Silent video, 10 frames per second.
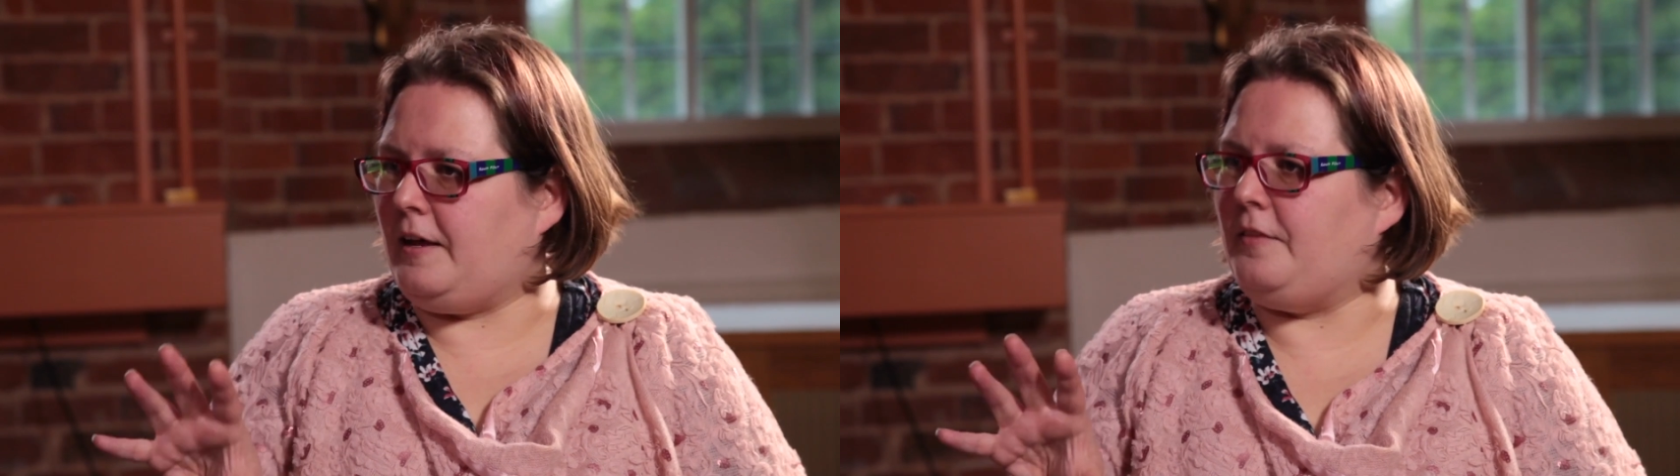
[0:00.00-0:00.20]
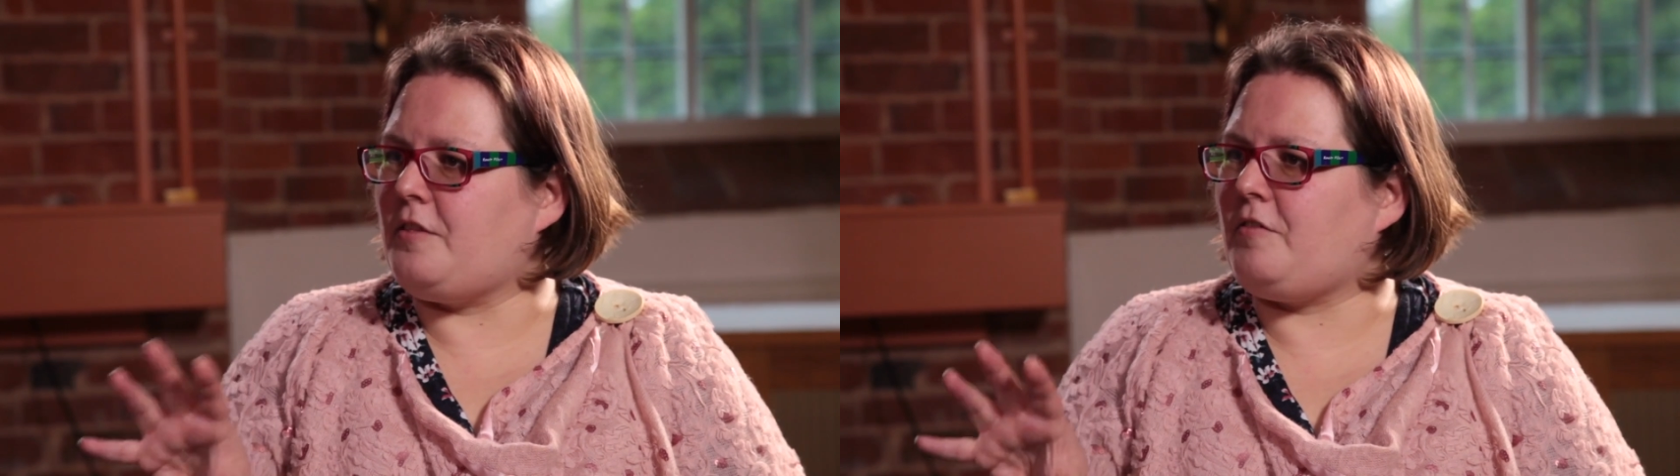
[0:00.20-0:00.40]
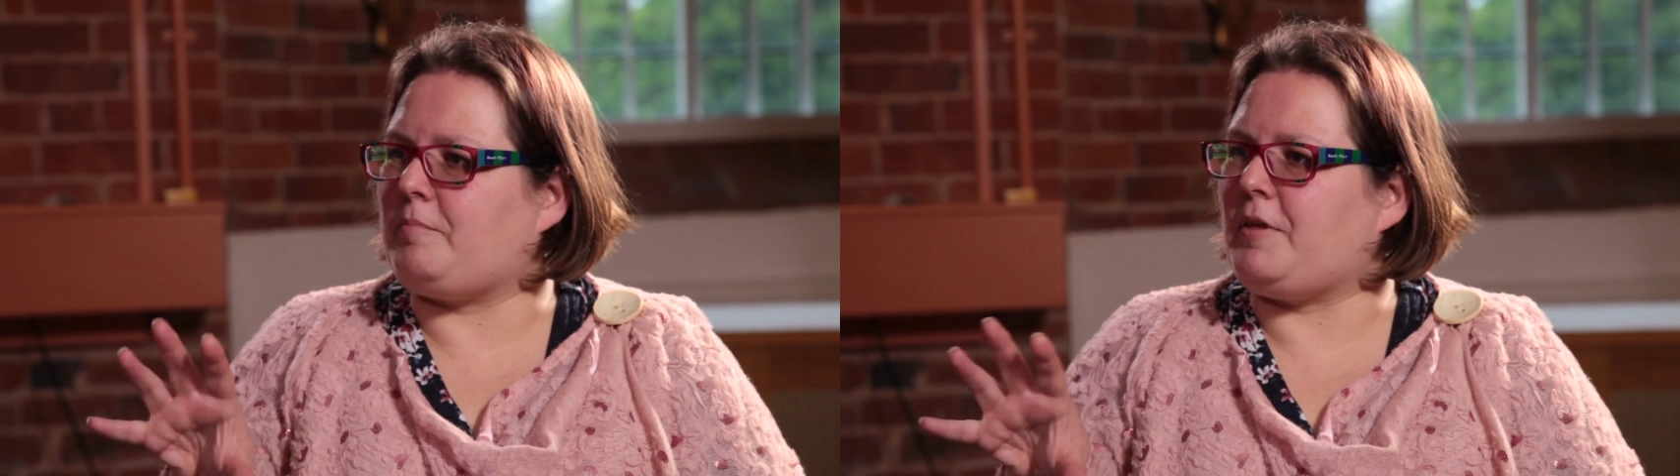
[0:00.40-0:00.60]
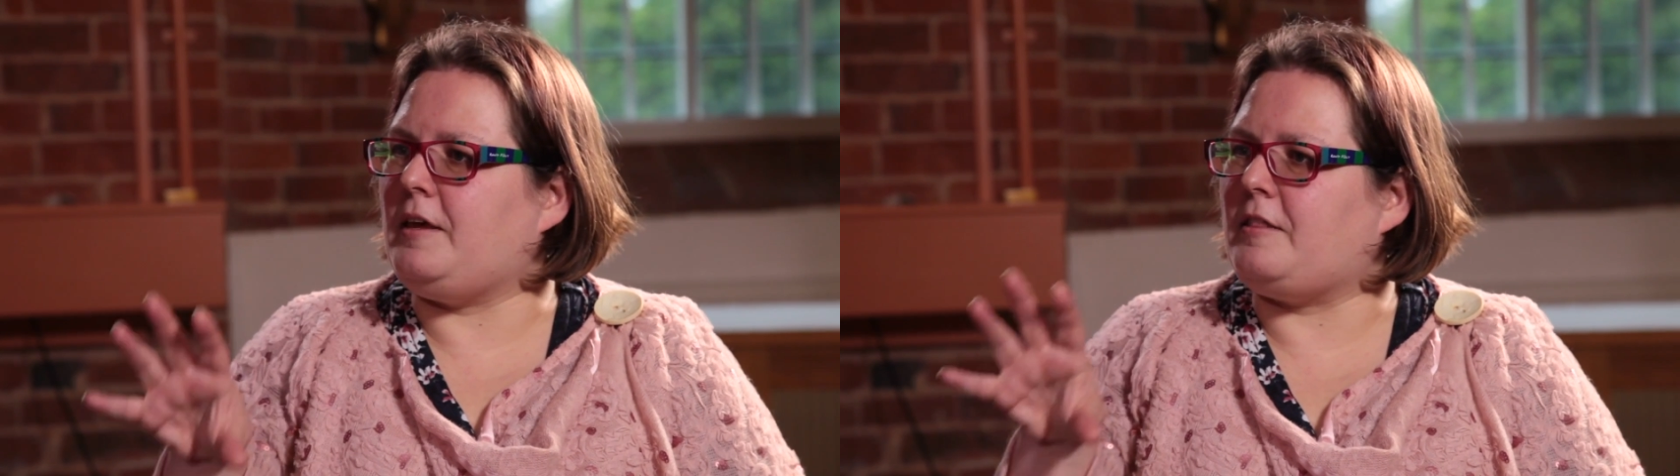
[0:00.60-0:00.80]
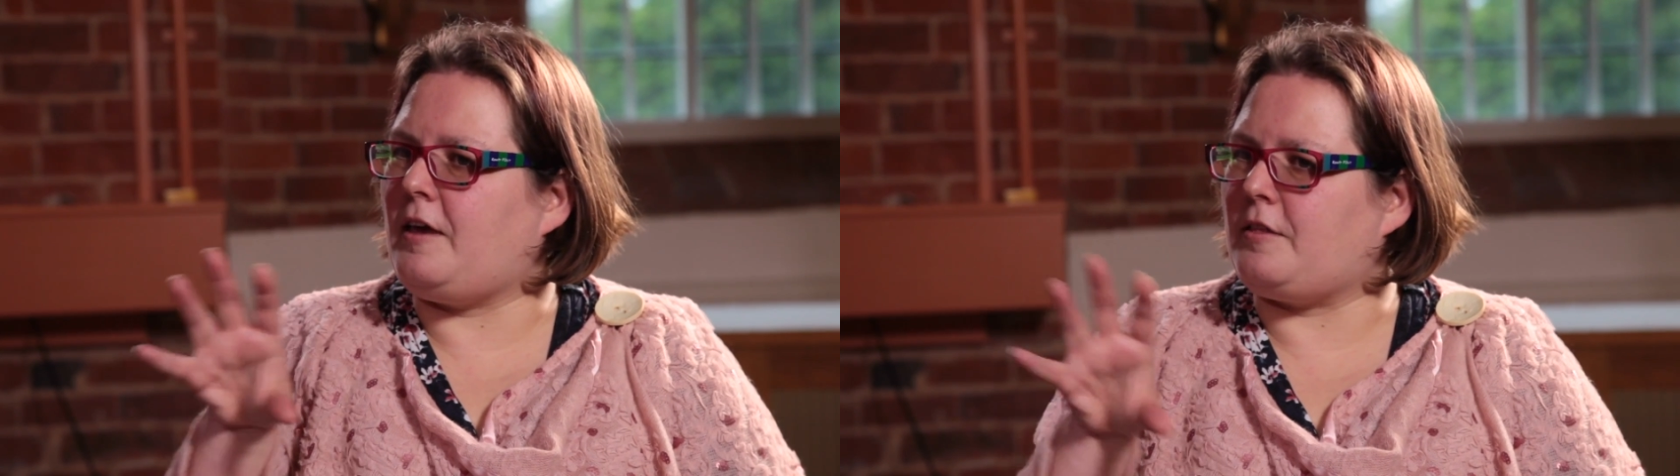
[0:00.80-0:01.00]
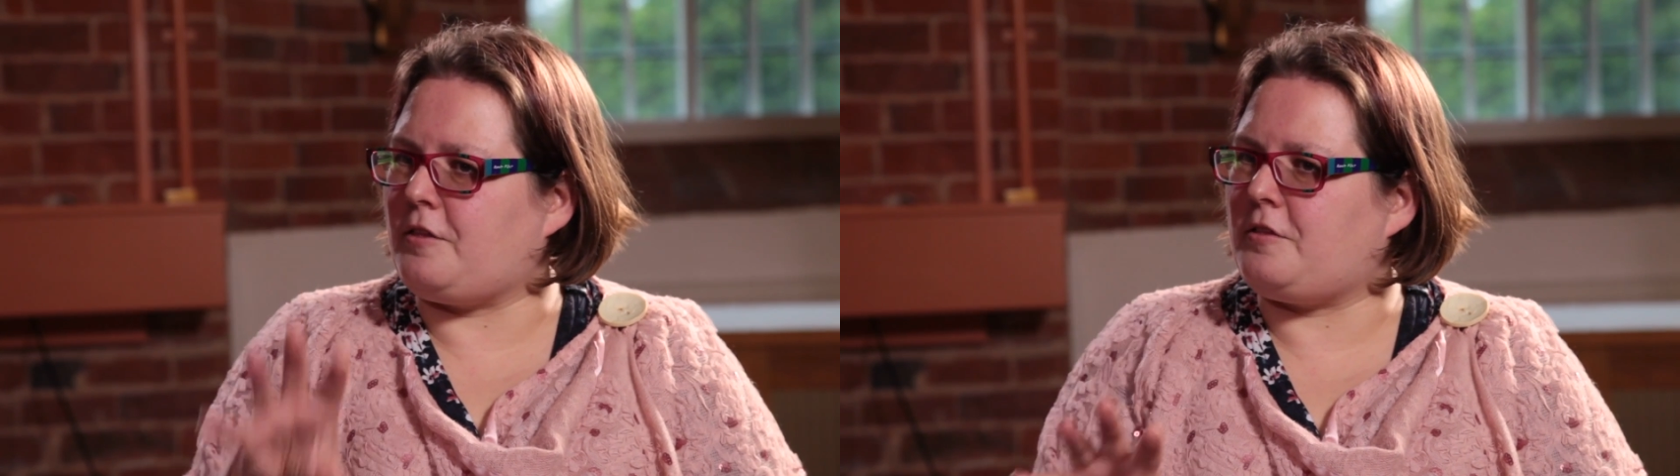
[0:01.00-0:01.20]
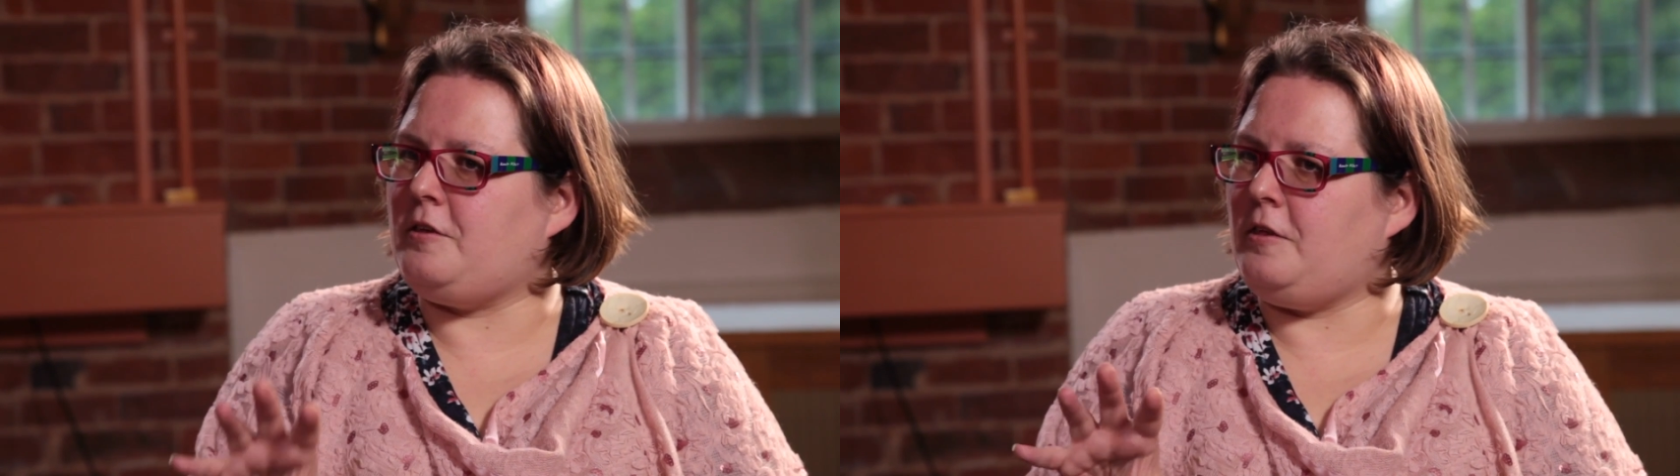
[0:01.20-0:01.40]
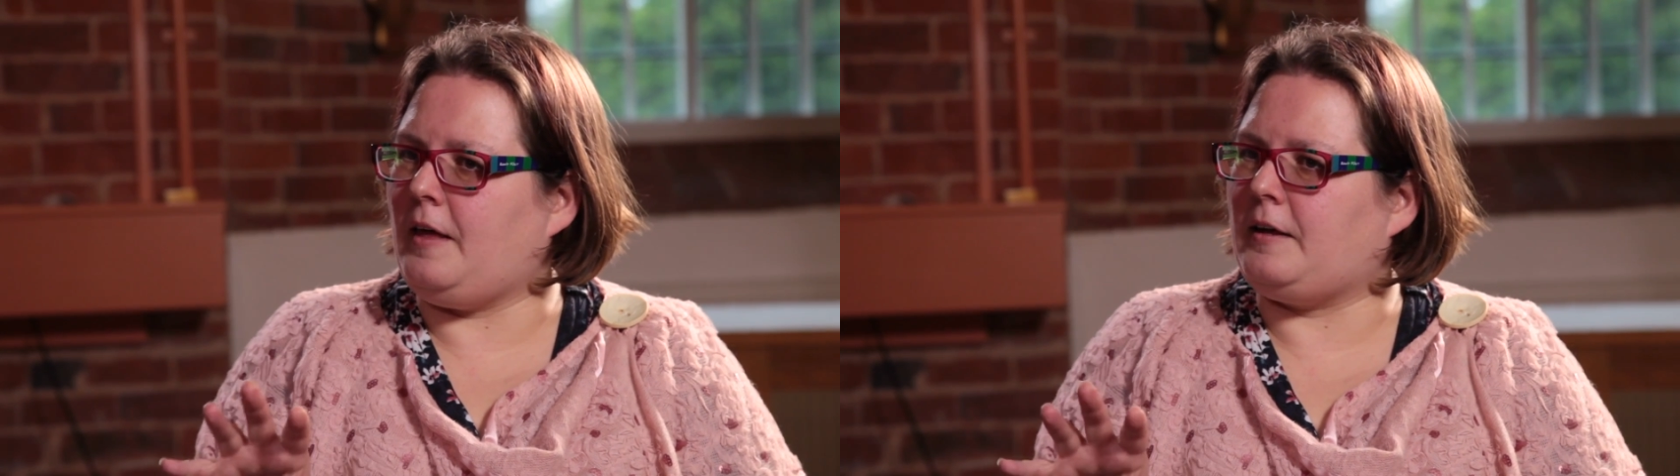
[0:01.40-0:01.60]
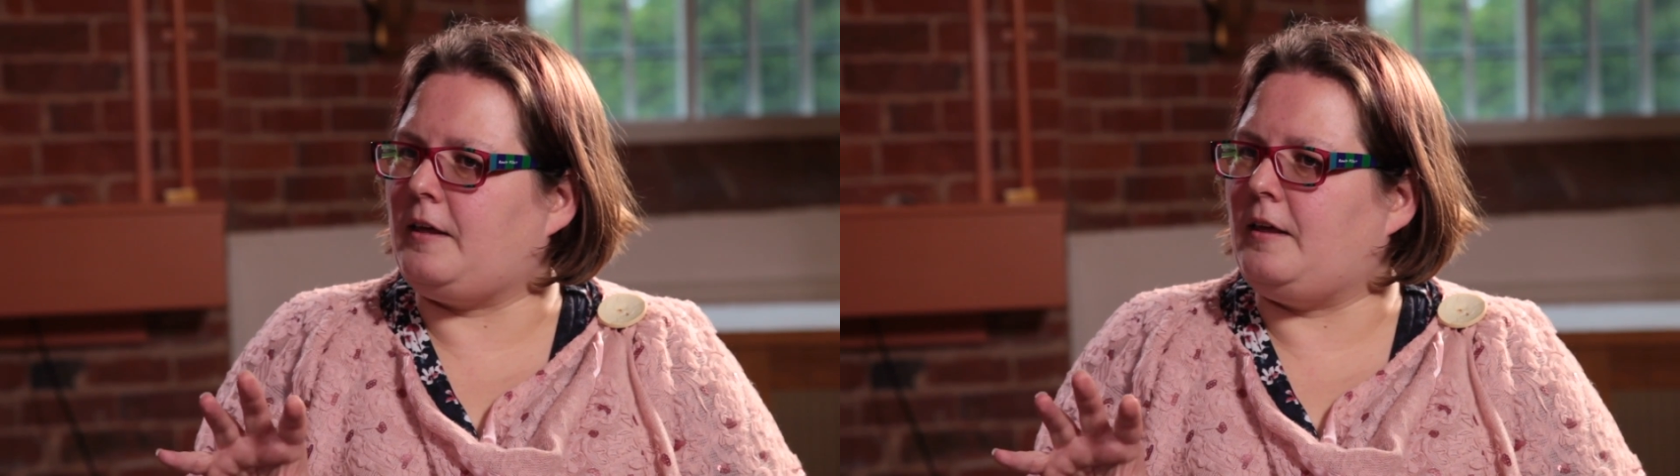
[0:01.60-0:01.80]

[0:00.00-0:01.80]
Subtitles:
in this chapter, he takes us to that